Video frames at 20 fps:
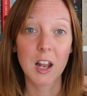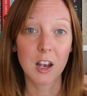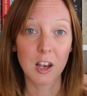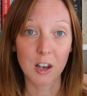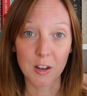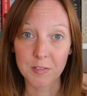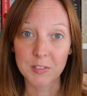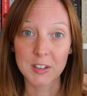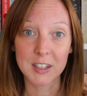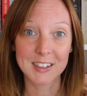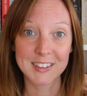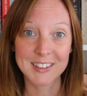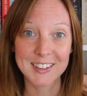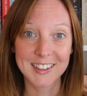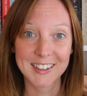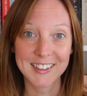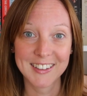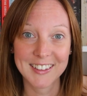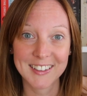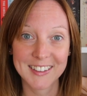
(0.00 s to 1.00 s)
Loved it.
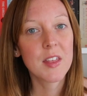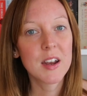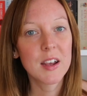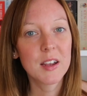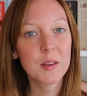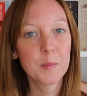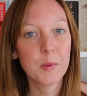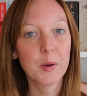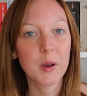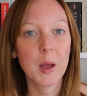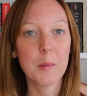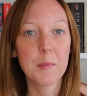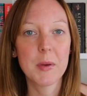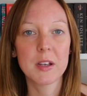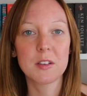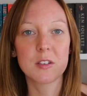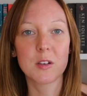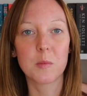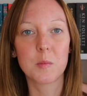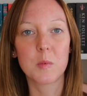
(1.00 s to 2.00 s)
The next book I
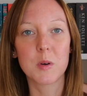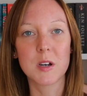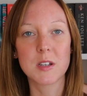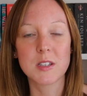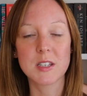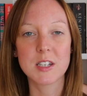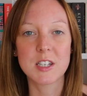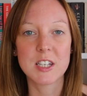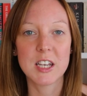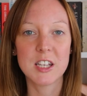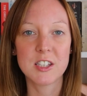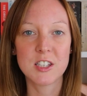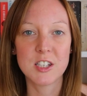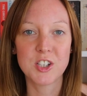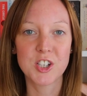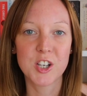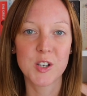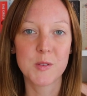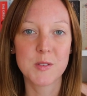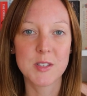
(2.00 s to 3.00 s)
picked up was
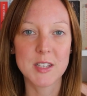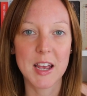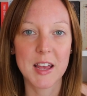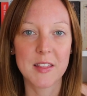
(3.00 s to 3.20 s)
Daisy Jones